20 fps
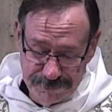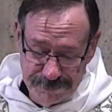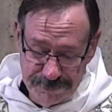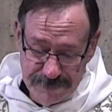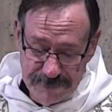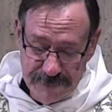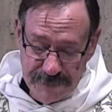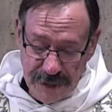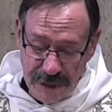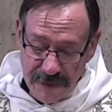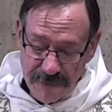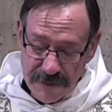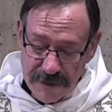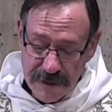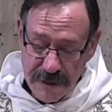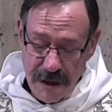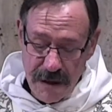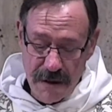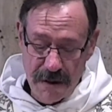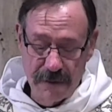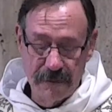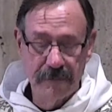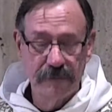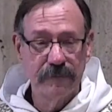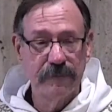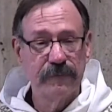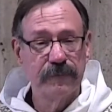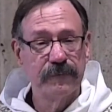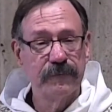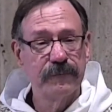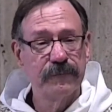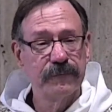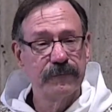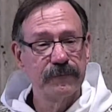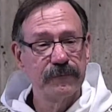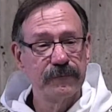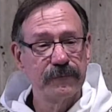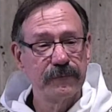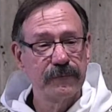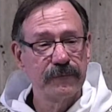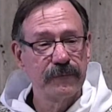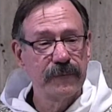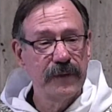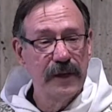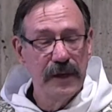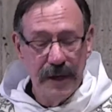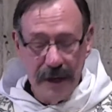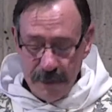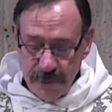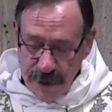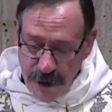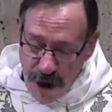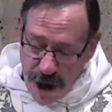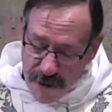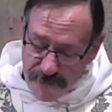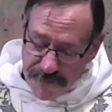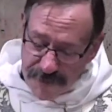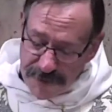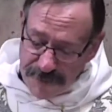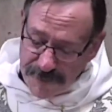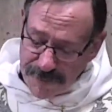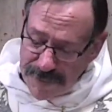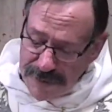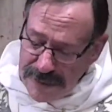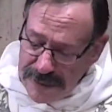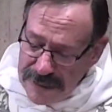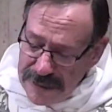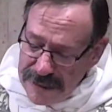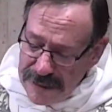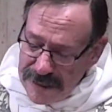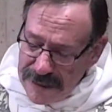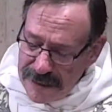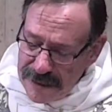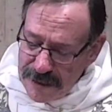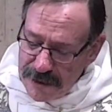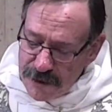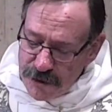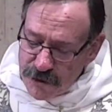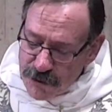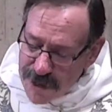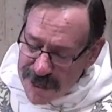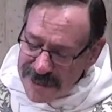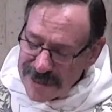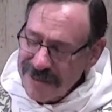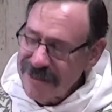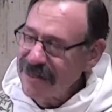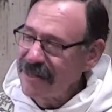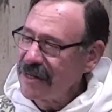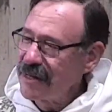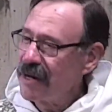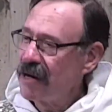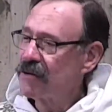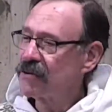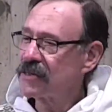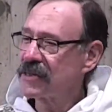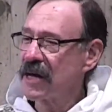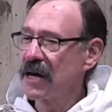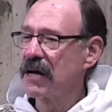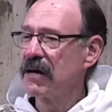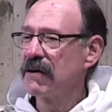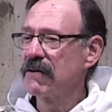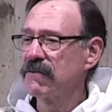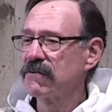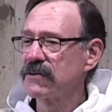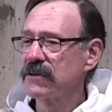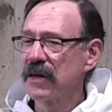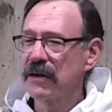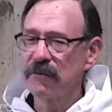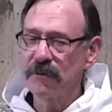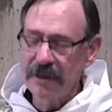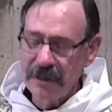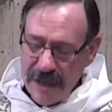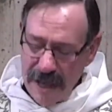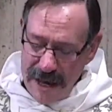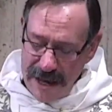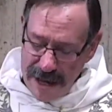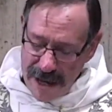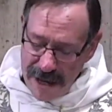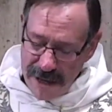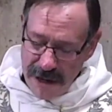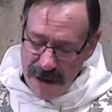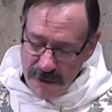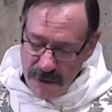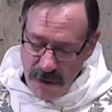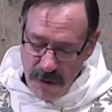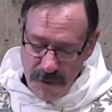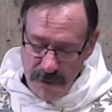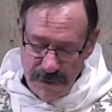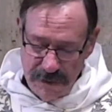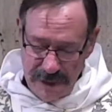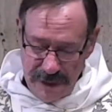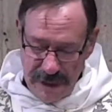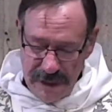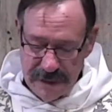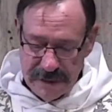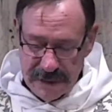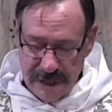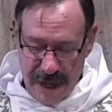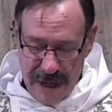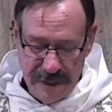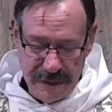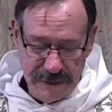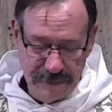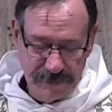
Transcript: None of us are. And we often trust in ourselves and rely on our own insight.